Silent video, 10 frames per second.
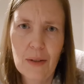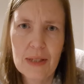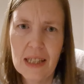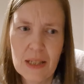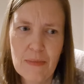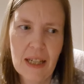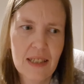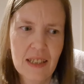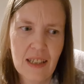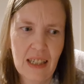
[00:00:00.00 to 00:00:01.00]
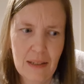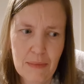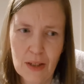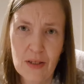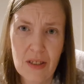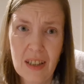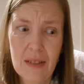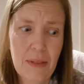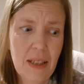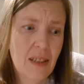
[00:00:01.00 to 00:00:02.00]
I was expecting again, because I
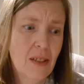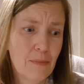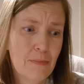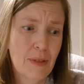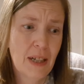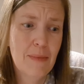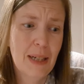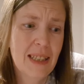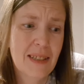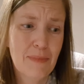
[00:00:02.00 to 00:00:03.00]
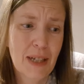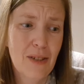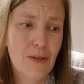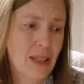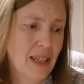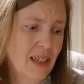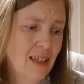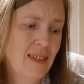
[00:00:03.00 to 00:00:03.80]
had been pretty bad, pretty naughty.